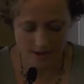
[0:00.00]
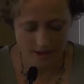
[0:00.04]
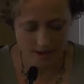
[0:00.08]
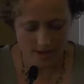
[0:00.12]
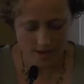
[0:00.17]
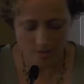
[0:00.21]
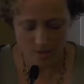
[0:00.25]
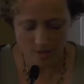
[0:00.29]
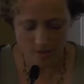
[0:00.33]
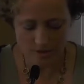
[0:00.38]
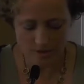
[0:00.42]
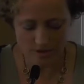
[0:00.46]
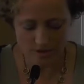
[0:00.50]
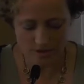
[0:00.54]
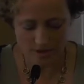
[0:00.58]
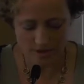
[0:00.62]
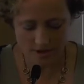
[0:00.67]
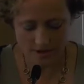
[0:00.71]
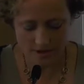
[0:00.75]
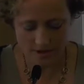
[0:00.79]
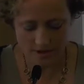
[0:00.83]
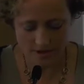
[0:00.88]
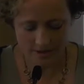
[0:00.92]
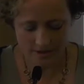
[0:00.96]
He puts
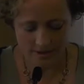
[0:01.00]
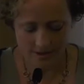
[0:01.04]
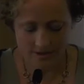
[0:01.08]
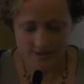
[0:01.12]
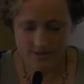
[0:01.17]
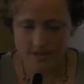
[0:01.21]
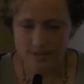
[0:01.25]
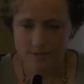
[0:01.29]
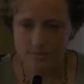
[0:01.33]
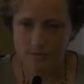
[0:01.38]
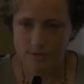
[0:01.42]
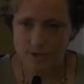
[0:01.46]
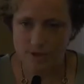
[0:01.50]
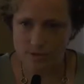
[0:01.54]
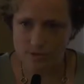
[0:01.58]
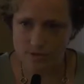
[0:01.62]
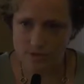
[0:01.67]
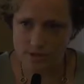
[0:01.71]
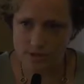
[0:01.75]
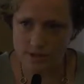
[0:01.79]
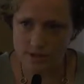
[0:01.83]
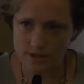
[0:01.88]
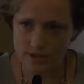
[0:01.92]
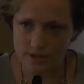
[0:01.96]
on some
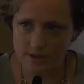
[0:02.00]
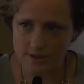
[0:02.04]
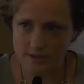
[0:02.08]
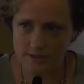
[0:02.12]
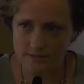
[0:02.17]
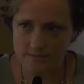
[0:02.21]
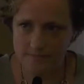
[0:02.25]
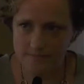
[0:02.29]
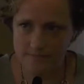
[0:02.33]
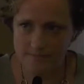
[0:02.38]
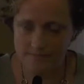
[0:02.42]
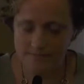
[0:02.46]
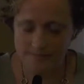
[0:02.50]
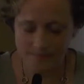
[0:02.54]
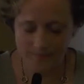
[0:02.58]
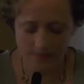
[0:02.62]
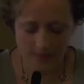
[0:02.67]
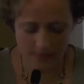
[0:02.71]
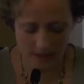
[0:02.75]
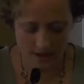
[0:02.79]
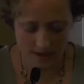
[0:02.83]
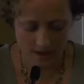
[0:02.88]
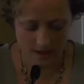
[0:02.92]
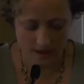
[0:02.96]
music.
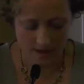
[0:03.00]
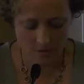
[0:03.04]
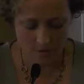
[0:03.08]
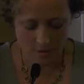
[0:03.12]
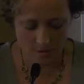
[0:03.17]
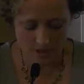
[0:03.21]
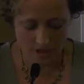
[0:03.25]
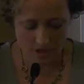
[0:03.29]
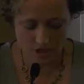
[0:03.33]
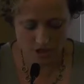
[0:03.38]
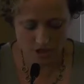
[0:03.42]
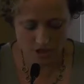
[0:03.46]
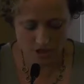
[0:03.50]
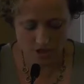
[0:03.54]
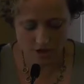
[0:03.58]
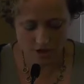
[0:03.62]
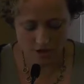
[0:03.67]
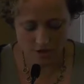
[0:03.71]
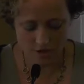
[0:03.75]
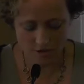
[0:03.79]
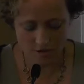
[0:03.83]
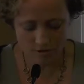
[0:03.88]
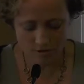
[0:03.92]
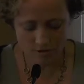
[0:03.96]
And when she
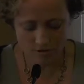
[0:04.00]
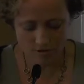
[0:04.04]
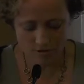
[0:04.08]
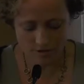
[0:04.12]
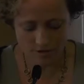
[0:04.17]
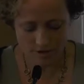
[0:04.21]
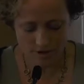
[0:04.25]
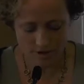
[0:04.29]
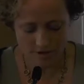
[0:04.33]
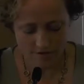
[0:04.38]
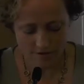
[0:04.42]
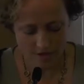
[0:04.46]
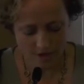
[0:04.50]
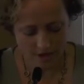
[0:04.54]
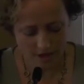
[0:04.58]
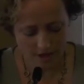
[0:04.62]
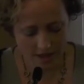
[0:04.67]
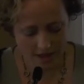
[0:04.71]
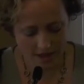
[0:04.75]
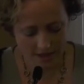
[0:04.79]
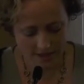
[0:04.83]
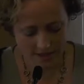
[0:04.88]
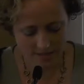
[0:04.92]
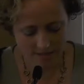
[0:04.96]
goes for a
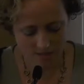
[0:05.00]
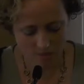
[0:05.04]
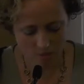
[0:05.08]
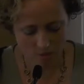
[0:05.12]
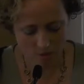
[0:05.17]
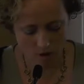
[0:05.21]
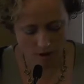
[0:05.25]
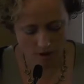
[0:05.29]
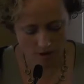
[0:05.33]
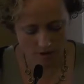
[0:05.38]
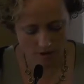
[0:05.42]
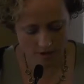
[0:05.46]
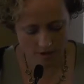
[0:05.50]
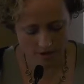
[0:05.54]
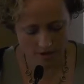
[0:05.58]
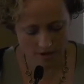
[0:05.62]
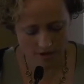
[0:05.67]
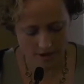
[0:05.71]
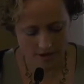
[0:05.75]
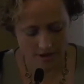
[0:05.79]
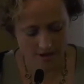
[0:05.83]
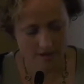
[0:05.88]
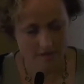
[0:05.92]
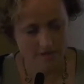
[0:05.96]
glass of water
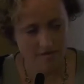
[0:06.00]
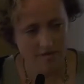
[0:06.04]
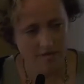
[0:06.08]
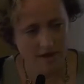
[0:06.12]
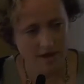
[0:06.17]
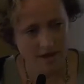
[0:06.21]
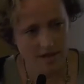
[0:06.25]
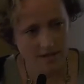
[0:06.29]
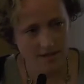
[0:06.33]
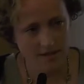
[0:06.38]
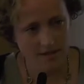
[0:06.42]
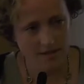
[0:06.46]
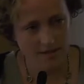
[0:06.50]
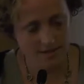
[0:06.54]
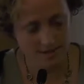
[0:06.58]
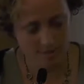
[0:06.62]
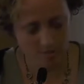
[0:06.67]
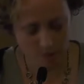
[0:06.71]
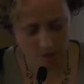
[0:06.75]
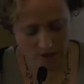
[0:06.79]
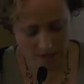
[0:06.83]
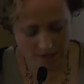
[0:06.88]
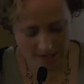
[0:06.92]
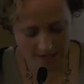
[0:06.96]
and finds his
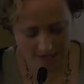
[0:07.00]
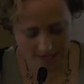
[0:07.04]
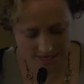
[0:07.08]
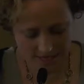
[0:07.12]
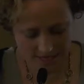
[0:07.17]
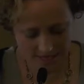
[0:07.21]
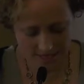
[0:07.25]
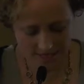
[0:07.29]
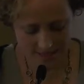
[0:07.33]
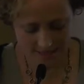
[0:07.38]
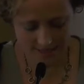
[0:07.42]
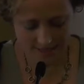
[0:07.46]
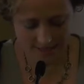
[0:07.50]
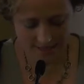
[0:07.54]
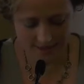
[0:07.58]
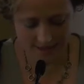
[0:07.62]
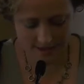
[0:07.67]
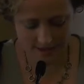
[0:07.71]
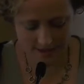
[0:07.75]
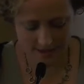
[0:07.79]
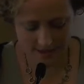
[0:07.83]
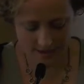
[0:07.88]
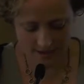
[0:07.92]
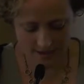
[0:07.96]
plate in the
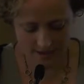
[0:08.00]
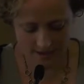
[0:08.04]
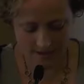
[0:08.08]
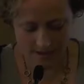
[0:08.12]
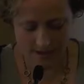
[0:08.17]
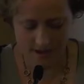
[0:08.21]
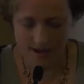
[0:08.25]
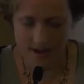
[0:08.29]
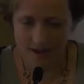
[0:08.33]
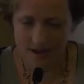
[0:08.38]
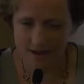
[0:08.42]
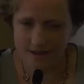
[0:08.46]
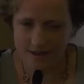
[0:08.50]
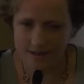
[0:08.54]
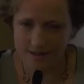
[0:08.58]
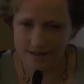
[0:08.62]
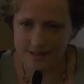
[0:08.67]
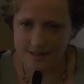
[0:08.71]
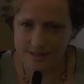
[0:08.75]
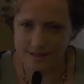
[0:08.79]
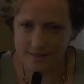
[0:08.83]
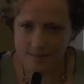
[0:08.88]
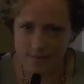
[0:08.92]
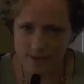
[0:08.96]
sink, a
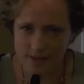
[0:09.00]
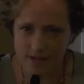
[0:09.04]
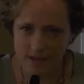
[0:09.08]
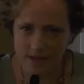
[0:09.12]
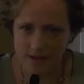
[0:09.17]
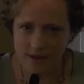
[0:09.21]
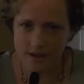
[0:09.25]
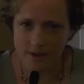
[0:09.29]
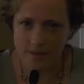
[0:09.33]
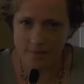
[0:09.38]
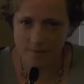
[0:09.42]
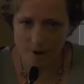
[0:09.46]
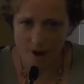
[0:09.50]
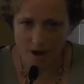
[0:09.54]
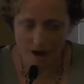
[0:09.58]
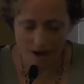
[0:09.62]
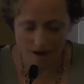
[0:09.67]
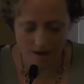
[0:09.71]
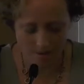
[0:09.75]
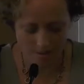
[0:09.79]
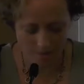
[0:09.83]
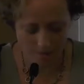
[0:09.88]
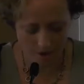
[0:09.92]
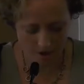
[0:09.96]
gleaming,
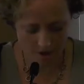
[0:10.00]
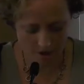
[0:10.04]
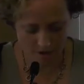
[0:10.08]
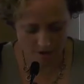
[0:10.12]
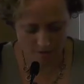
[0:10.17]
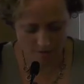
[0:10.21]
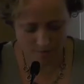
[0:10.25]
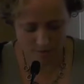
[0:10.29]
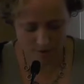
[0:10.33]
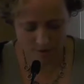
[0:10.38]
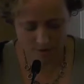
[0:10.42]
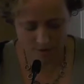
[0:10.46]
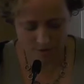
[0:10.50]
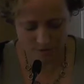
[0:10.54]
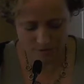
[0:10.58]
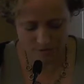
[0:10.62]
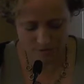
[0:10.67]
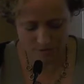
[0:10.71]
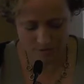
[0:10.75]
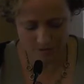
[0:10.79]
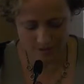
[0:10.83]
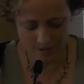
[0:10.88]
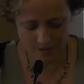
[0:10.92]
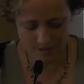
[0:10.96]
pockmarked
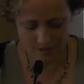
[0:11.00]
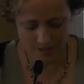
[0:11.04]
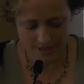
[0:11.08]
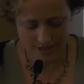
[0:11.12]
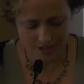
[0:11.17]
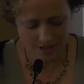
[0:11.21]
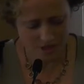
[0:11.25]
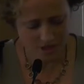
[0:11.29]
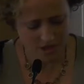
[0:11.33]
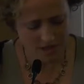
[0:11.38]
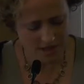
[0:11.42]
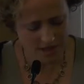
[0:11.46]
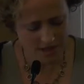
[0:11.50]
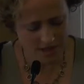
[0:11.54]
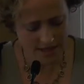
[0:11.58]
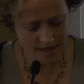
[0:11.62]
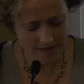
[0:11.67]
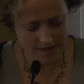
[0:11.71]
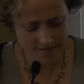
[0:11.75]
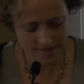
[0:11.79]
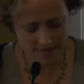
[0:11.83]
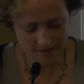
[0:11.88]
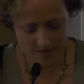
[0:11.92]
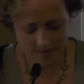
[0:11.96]
moon, she
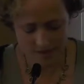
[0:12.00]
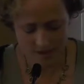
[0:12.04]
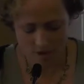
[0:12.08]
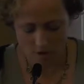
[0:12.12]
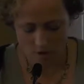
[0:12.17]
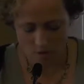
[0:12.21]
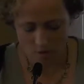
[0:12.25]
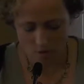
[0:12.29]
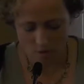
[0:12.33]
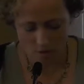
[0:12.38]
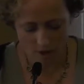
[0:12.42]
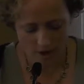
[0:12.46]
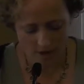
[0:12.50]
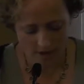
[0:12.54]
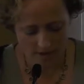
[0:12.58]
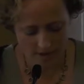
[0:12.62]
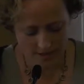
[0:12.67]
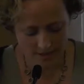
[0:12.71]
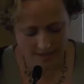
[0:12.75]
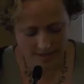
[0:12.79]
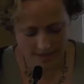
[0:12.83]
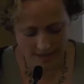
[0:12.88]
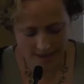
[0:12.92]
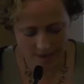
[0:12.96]
lifts
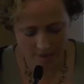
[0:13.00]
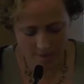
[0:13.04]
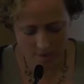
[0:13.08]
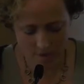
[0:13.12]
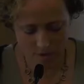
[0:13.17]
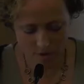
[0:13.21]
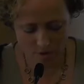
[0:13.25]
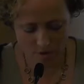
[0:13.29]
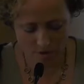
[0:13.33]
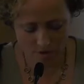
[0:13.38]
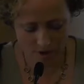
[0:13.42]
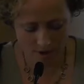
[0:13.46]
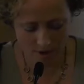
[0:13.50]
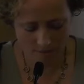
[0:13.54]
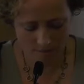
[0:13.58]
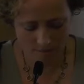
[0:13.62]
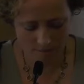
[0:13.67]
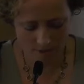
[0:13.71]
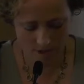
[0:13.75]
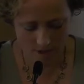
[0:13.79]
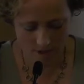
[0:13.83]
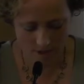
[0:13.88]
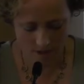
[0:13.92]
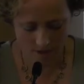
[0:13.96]
one damp
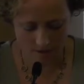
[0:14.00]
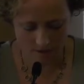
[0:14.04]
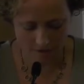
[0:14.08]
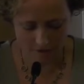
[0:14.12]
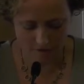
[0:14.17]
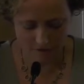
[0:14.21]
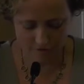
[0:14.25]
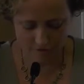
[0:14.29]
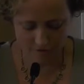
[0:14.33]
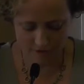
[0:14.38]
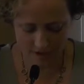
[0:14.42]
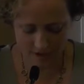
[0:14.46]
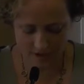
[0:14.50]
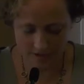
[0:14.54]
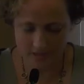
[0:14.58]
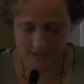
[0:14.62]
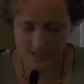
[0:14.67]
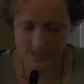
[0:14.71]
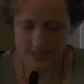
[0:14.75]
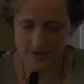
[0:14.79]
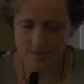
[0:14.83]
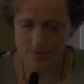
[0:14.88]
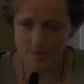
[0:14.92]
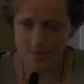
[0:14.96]
crumb on her
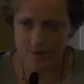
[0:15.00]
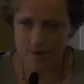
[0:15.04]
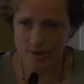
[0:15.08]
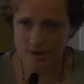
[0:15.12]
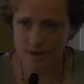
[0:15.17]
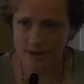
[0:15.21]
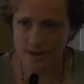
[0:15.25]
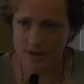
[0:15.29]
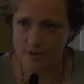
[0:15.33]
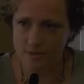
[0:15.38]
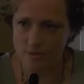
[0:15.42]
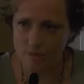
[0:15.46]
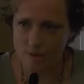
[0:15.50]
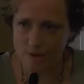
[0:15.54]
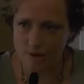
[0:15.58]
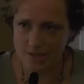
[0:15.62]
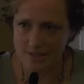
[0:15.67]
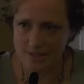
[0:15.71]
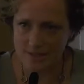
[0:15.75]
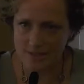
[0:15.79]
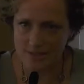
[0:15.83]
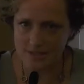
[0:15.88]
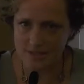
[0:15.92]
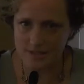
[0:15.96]
fingertip and
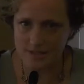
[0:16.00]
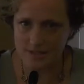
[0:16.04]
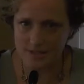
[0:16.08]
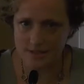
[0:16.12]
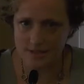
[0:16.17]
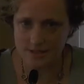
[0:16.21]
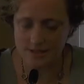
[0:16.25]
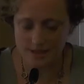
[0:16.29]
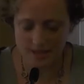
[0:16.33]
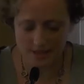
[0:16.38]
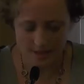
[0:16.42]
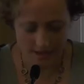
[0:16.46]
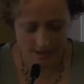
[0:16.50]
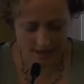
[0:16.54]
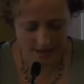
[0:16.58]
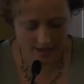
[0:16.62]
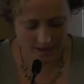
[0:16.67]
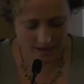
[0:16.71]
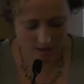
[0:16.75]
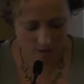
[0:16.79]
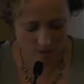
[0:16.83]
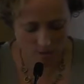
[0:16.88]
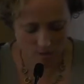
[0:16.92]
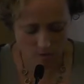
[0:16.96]
presses it
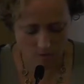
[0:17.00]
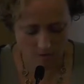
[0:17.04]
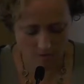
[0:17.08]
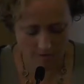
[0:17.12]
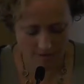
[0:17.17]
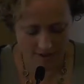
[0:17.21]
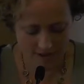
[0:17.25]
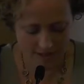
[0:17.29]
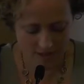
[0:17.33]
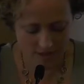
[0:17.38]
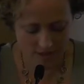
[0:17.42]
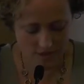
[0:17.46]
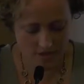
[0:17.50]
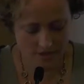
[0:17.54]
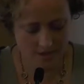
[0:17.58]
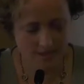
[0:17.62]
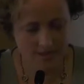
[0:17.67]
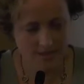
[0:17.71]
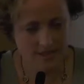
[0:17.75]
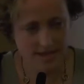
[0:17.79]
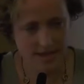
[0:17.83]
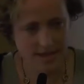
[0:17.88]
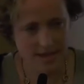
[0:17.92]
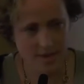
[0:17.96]
like an old-fashioned
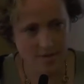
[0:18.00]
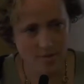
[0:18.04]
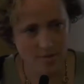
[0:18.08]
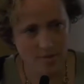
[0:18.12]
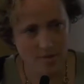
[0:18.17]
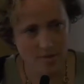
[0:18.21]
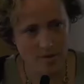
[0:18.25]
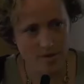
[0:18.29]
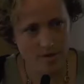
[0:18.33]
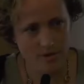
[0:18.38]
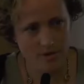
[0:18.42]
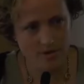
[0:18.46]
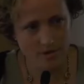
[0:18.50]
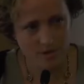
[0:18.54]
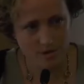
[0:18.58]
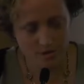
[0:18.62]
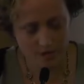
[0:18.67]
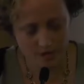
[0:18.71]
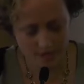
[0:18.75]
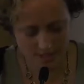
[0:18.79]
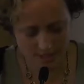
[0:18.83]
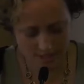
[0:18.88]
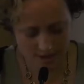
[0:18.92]
stamp to her